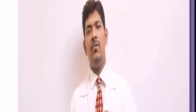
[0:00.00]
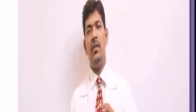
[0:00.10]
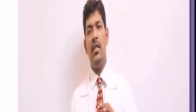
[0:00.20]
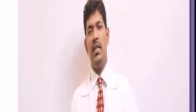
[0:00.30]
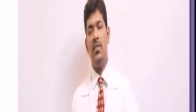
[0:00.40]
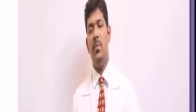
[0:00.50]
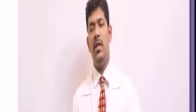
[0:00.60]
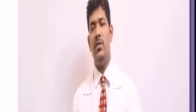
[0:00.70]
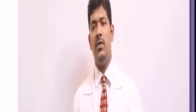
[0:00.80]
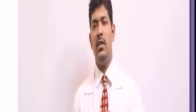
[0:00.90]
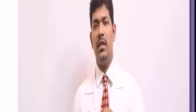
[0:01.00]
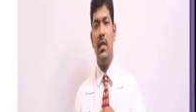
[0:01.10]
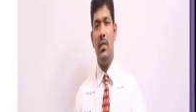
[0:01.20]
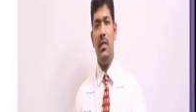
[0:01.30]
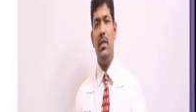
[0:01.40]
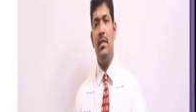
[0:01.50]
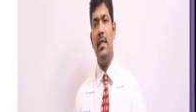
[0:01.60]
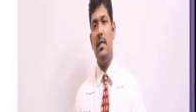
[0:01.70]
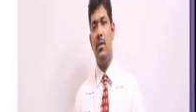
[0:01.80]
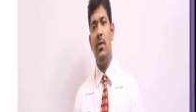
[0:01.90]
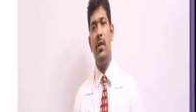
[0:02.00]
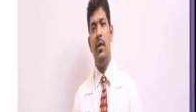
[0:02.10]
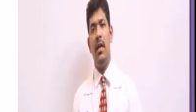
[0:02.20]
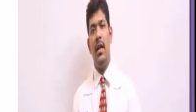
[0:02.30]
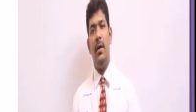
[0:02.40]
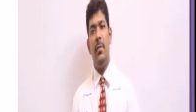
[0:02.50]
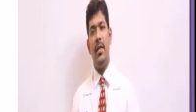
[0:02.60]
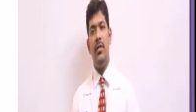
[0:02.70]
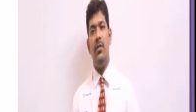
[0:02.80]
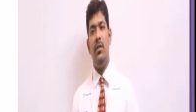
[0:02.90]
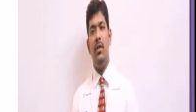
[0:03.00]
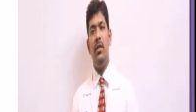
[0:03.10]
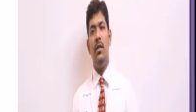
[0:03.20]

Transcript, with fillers: of the taste buds or the taste uh, cells uh, present on the